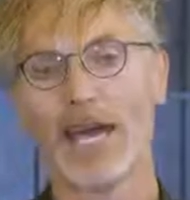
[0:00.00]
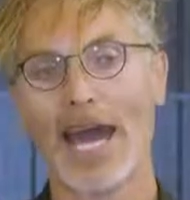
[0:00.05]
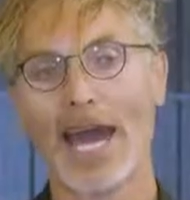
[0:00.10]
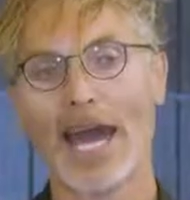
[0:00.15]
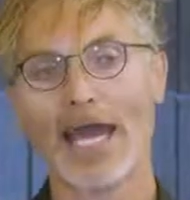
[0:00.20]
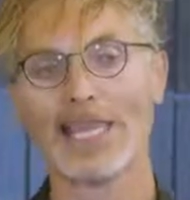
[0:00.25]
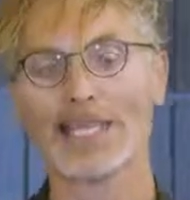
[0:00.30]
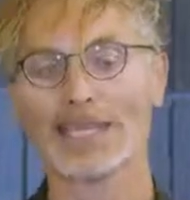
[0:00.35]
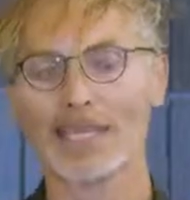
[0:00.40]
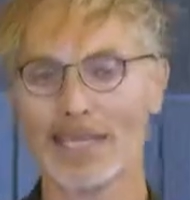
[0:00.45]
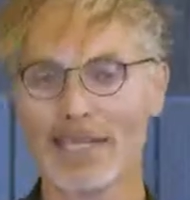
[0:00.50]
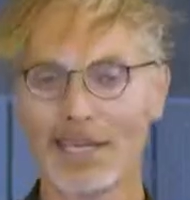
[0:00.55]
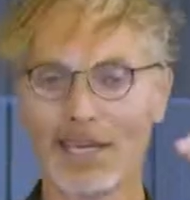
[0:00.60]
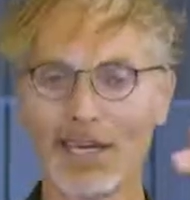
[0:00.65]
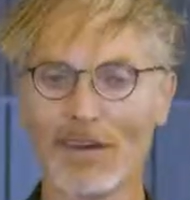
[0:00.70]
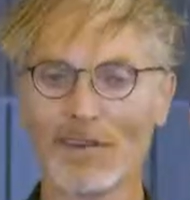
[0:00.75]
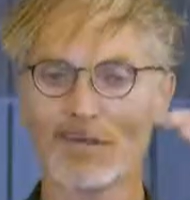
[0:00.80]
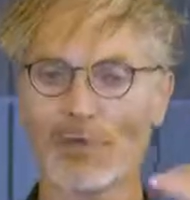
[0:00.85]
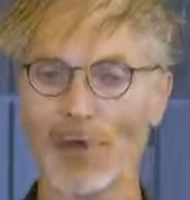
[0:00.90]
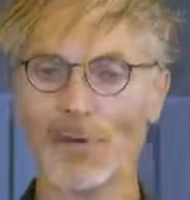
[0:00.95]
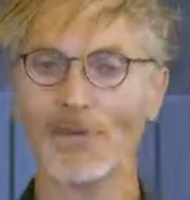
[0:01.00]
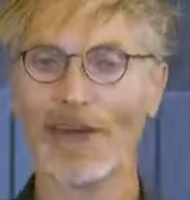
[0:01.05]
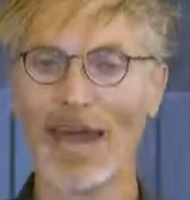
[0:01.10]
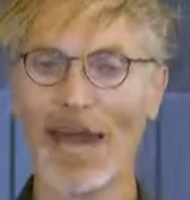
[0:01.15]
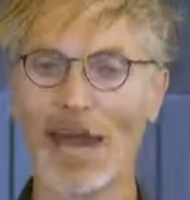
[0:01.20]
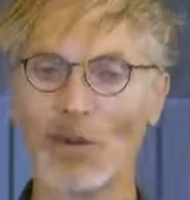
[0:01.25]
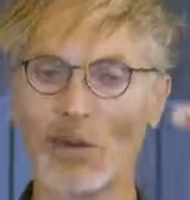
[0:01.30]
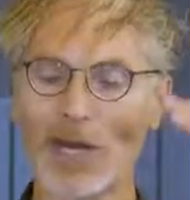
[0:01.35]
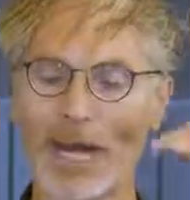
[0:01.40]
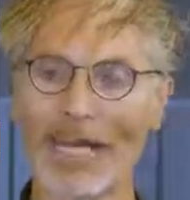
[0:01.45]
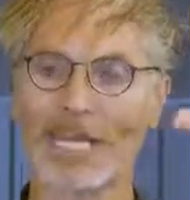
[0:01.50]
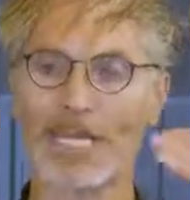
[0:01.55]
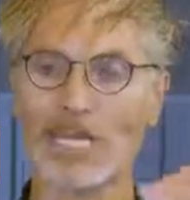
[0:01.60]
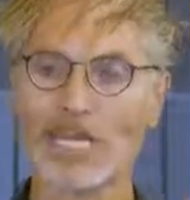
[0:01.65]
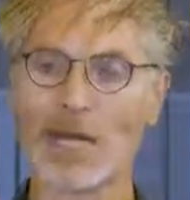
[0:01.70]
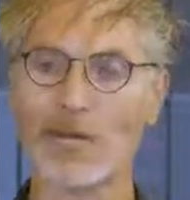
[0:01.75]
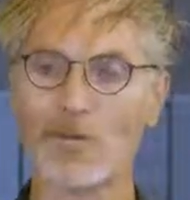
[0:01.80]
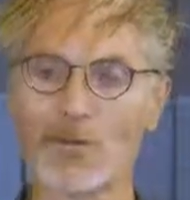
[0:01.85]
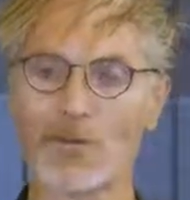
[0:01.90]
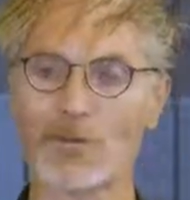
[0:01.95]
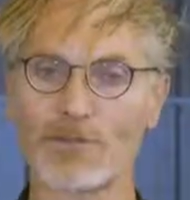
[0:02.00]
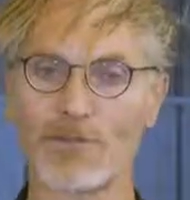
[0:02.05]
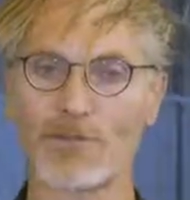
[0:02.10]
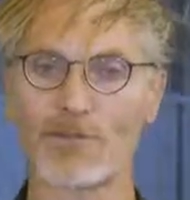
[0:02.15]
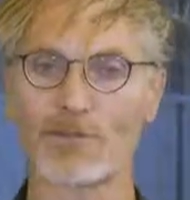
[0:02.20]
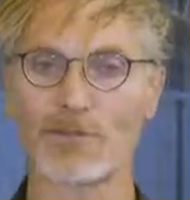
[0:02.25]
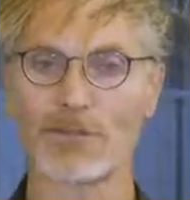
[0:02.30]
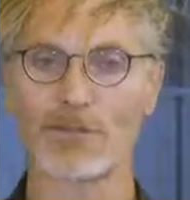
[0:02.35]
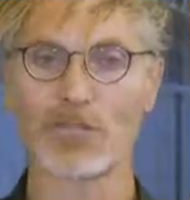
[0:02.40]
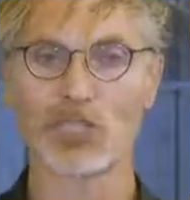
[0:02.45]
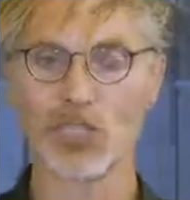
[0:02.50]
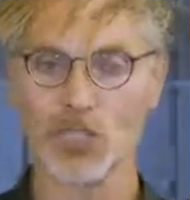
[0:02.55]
and from that we had a number of different